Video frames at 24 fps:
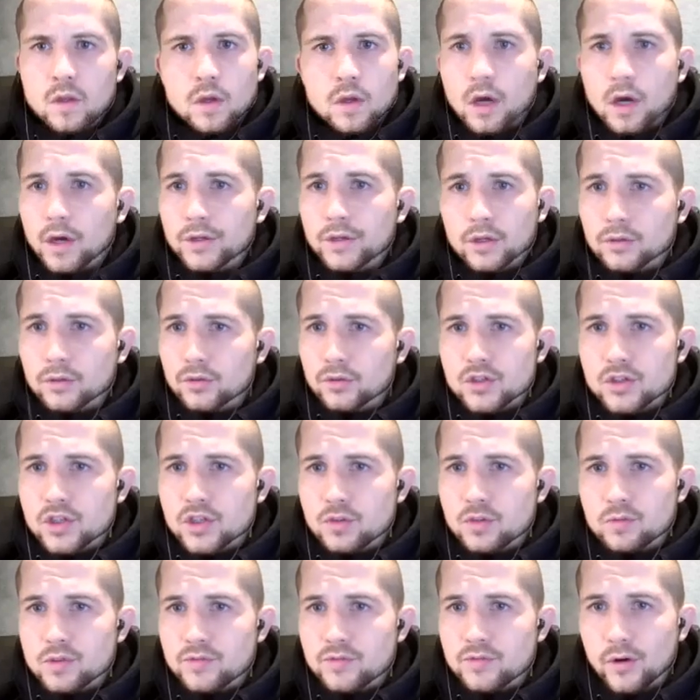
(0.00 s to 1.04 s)
I thought
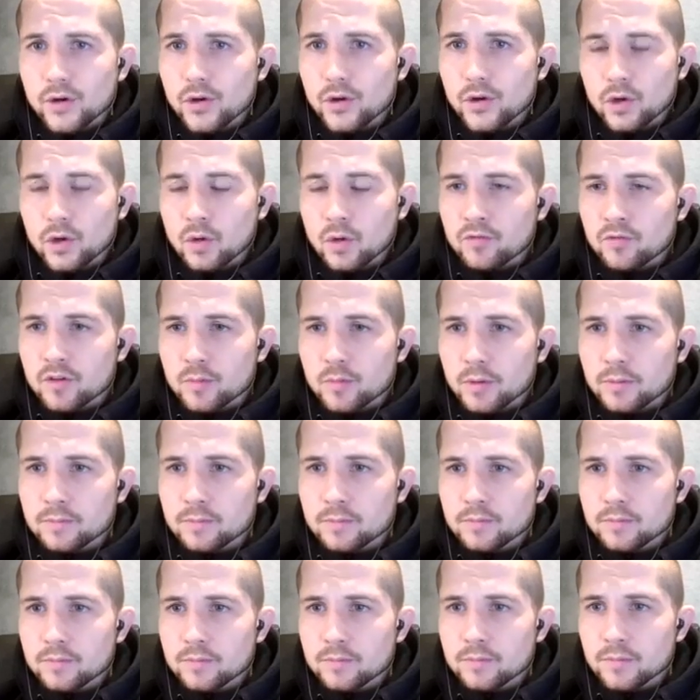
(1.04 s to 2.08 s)
Dustin was very uncomfortable.
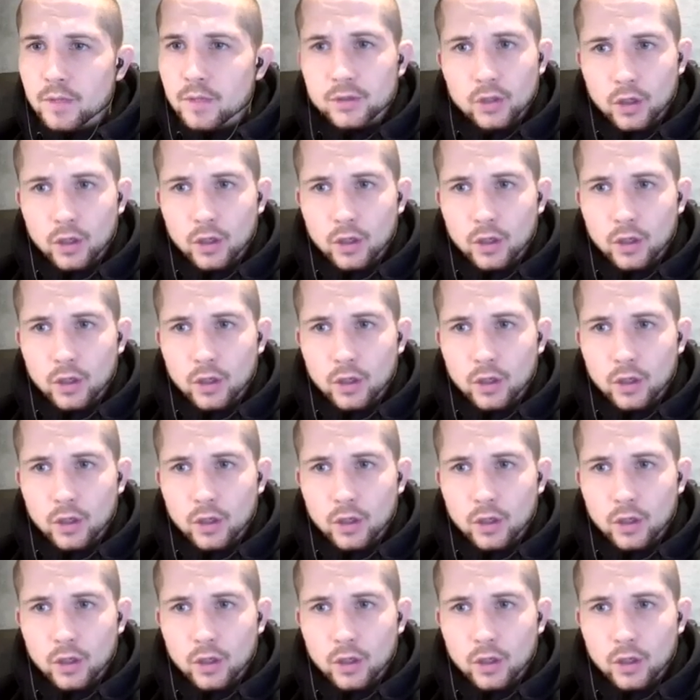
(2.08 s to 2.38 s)
I thought